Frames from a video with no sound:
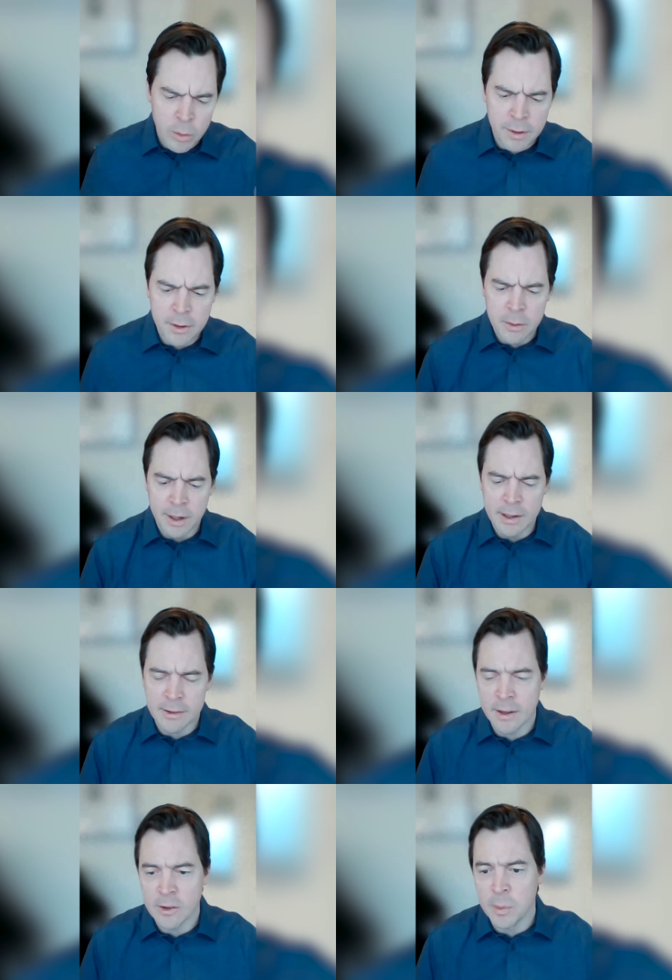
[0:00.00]
Within the
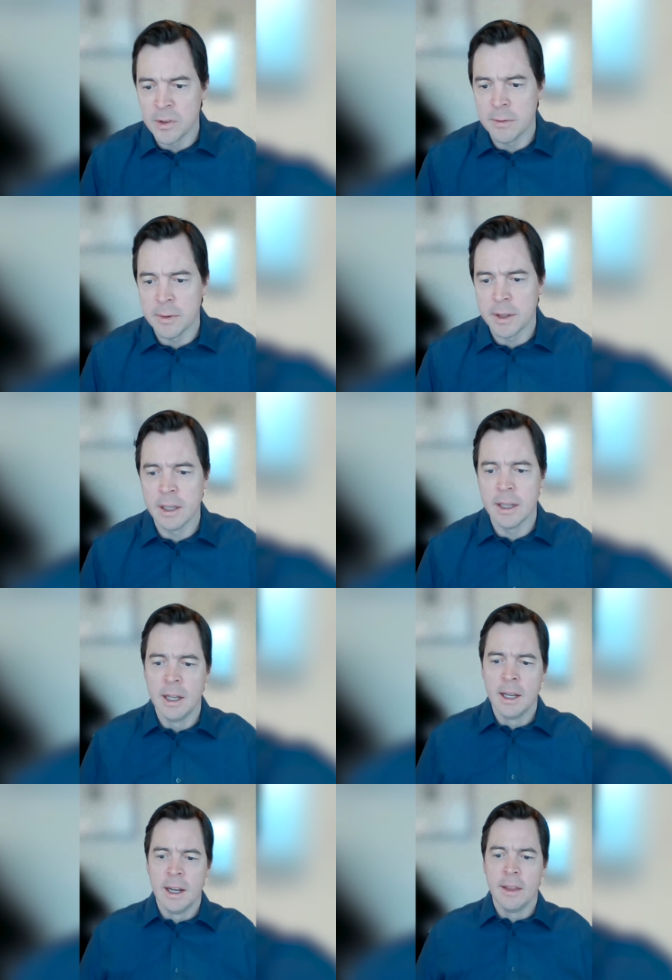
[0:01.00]
United States specifically,
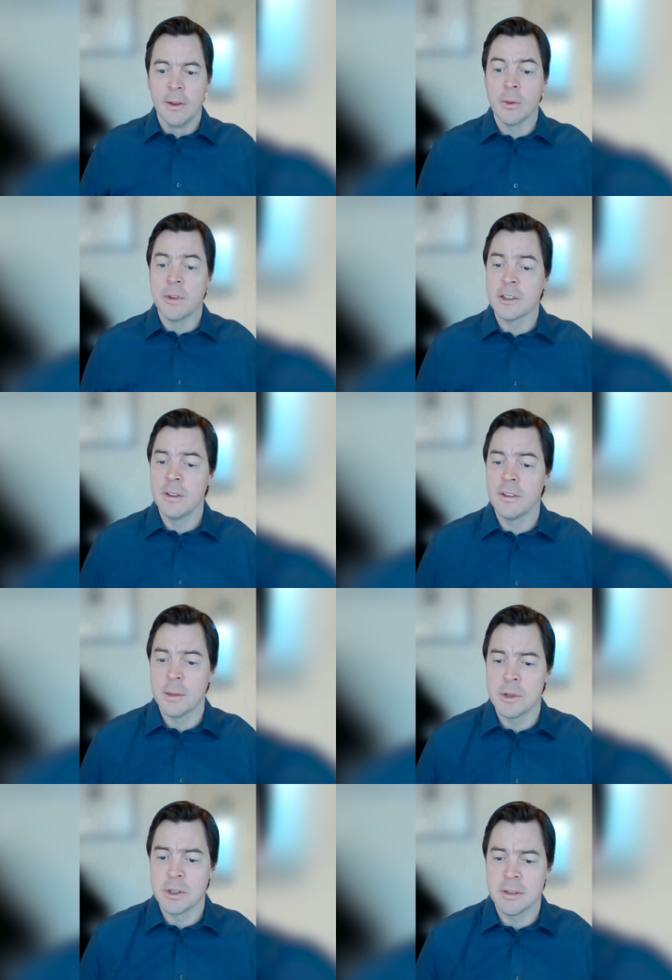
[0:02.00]
and this was actually the
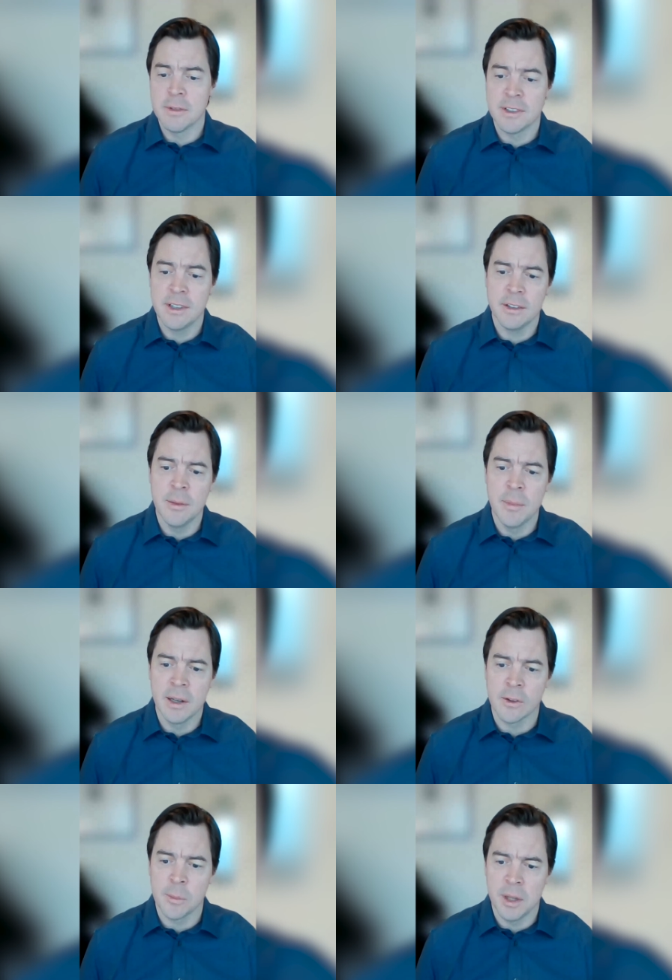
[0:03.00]
subject of a 60
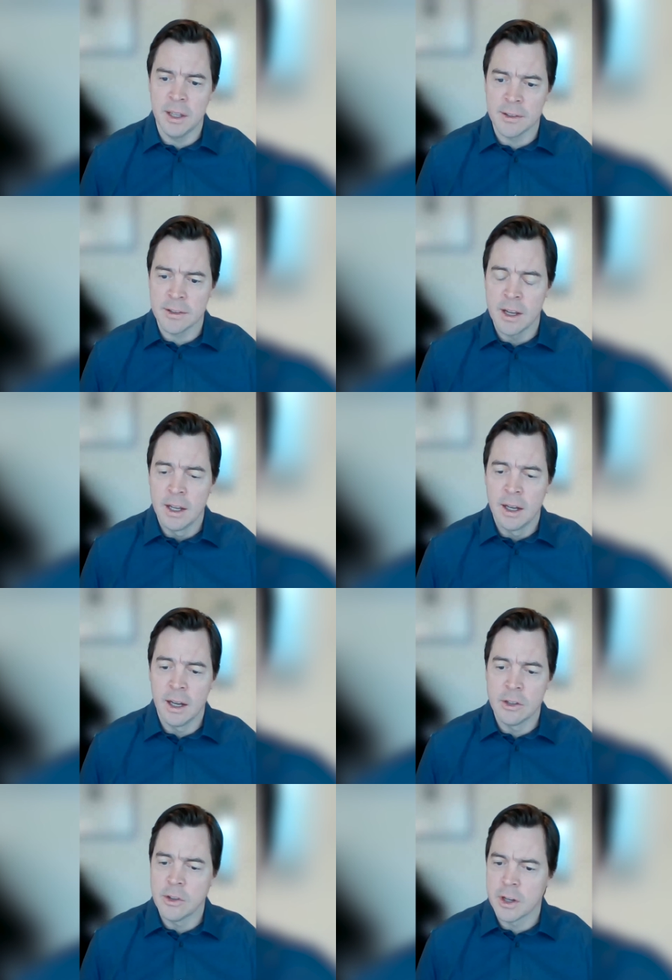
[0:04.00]
Minutes piece
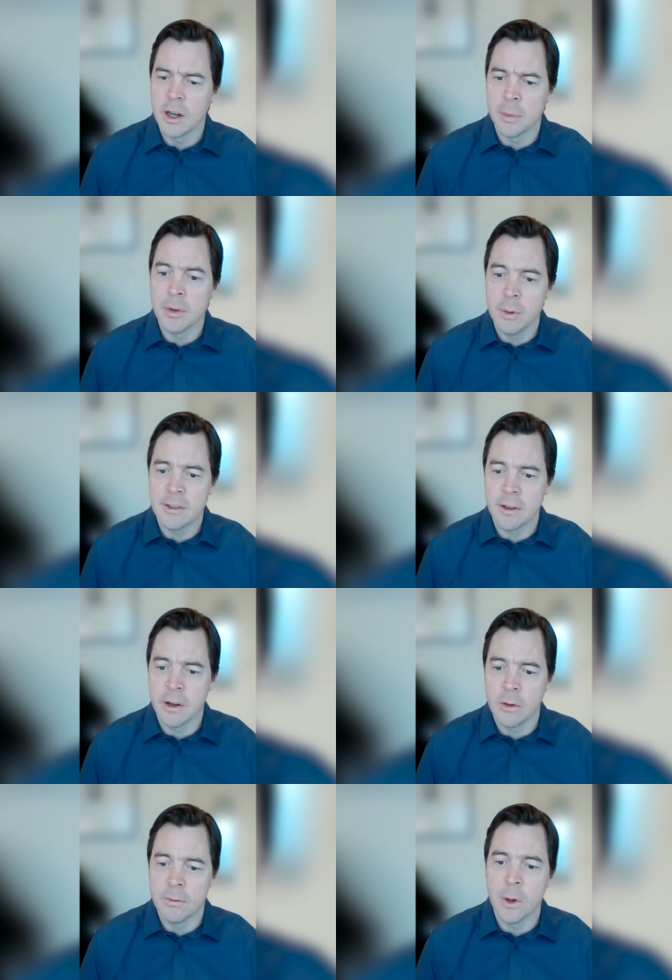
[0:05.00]
just a couple of weeks
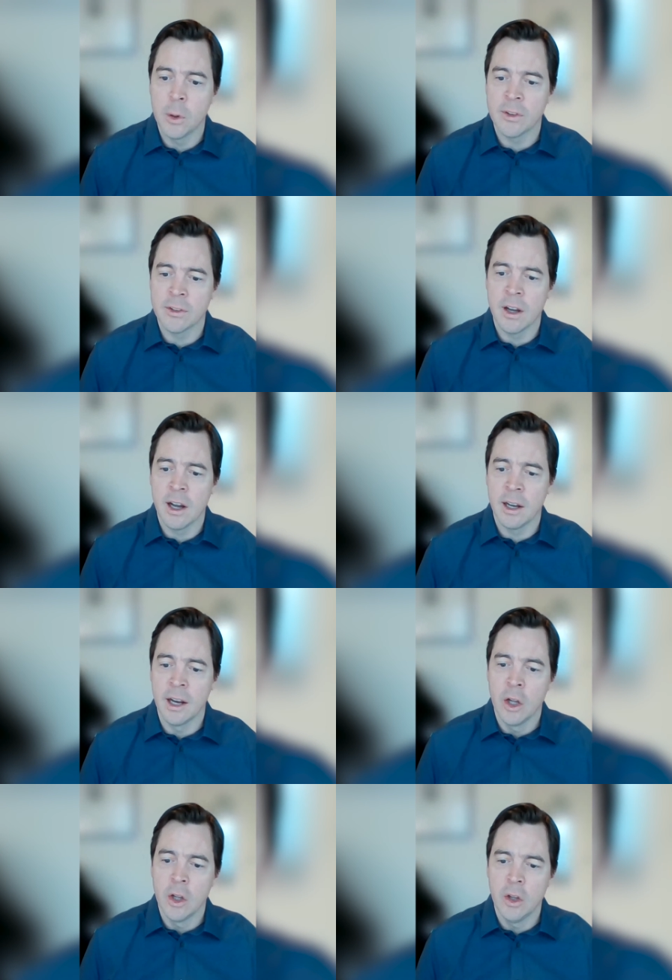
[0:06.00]
ago, focused
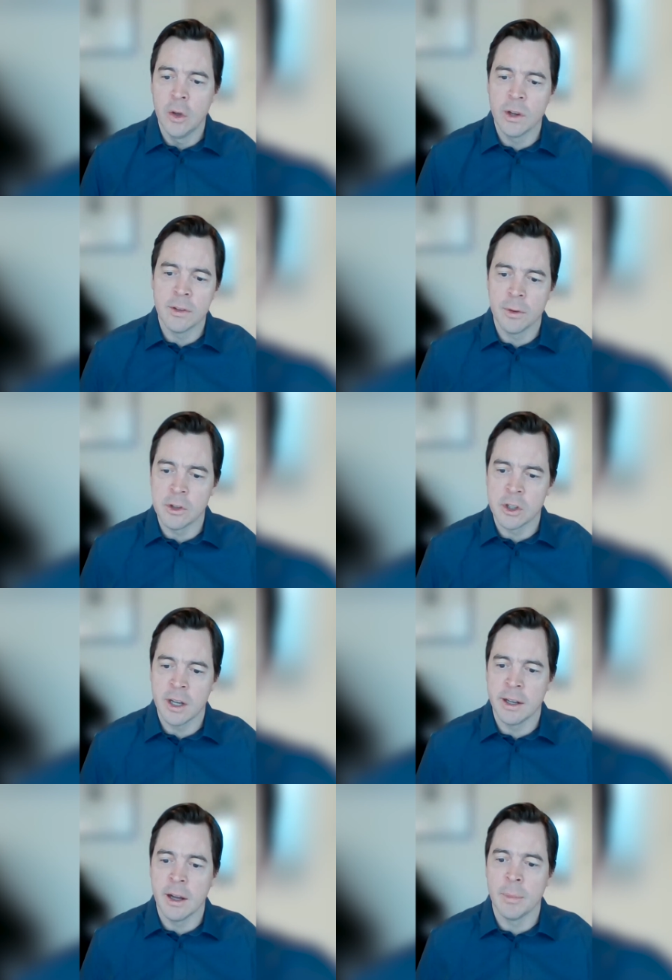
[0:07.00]
on US versus
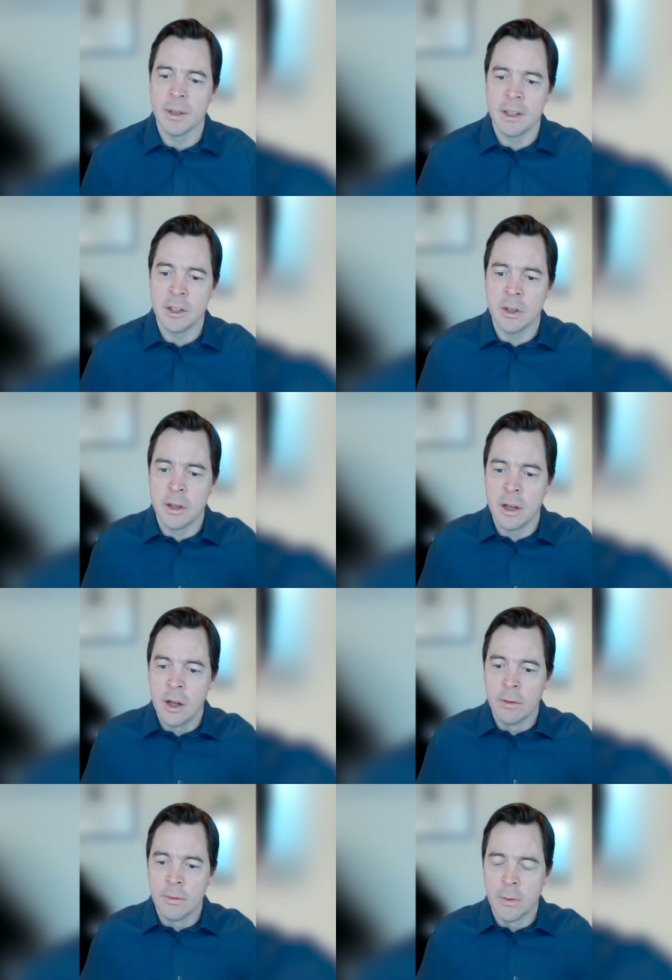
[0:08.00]
China competition
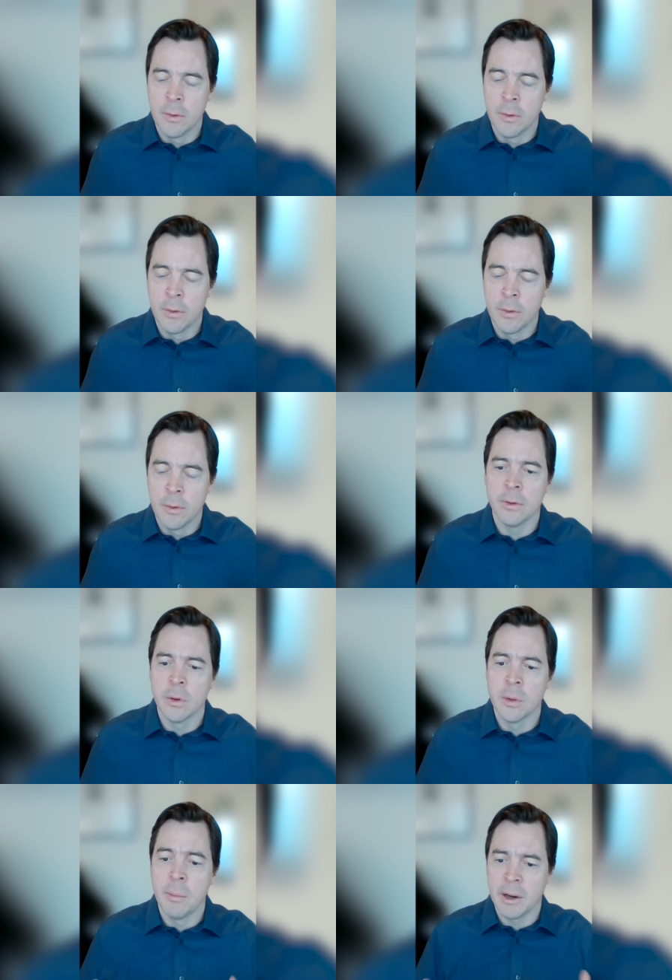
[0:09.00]
for
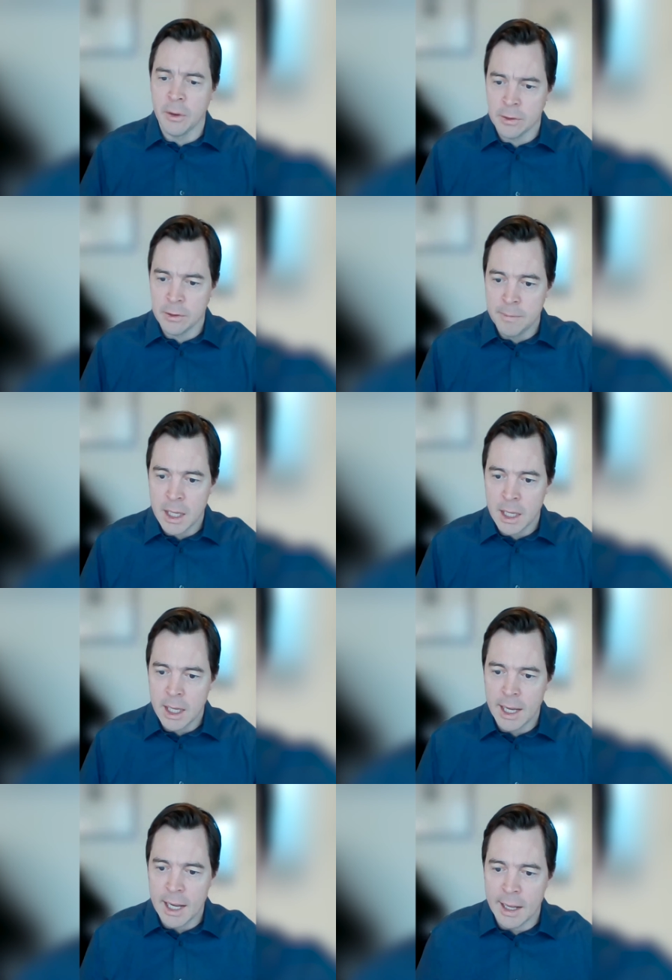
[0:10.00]
seafloor metals.
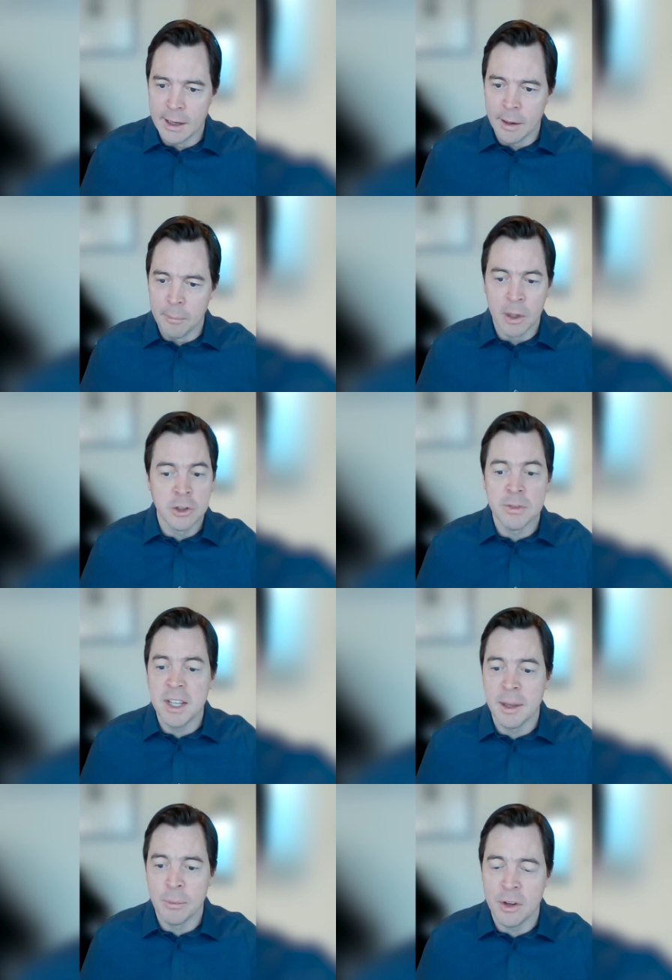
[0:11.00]
And much of
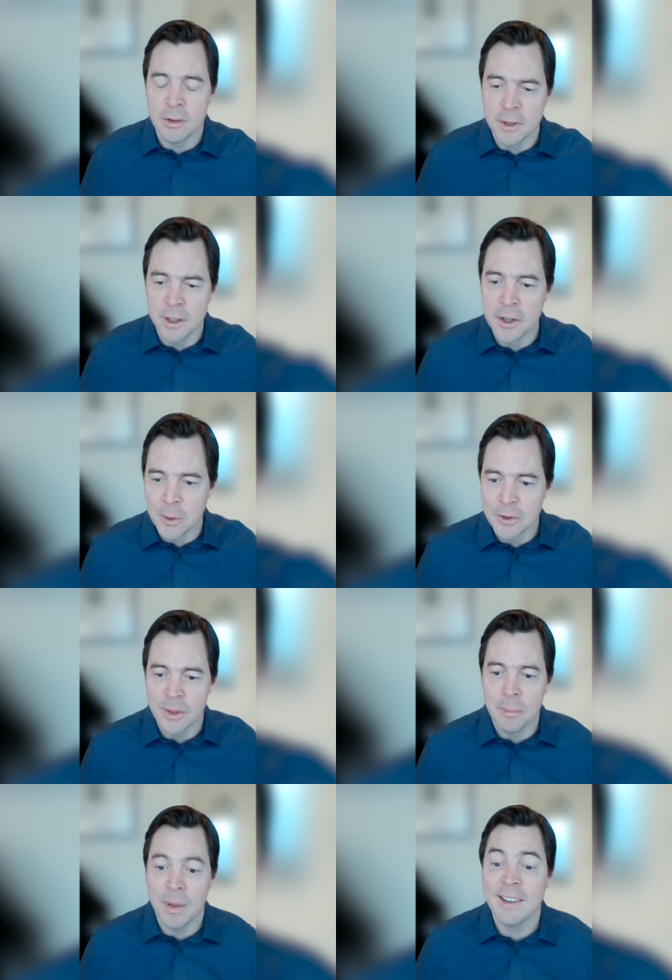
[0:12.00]
TMC's video
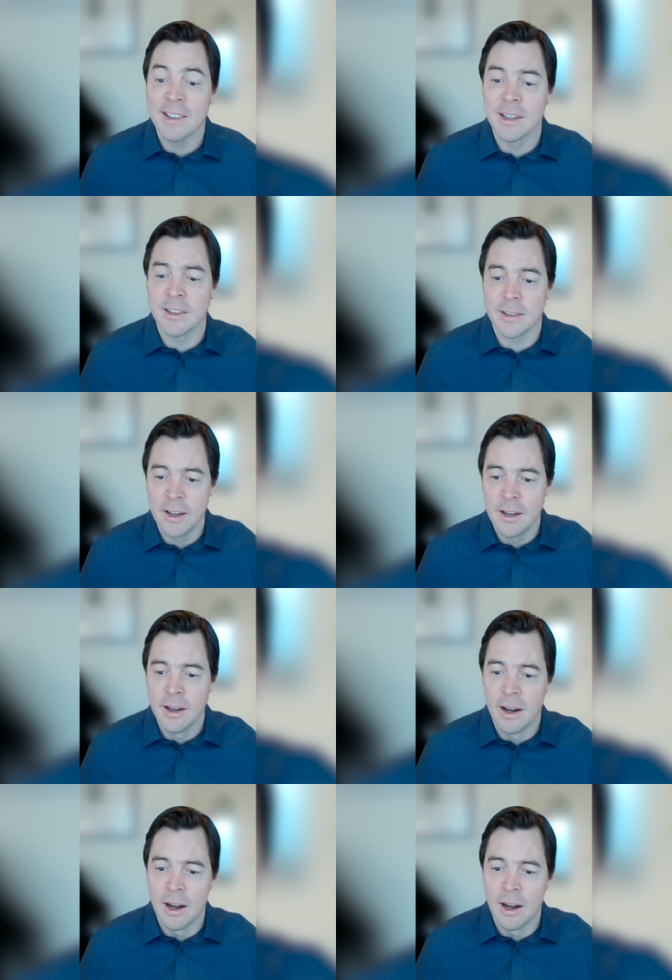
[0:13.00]
was the basis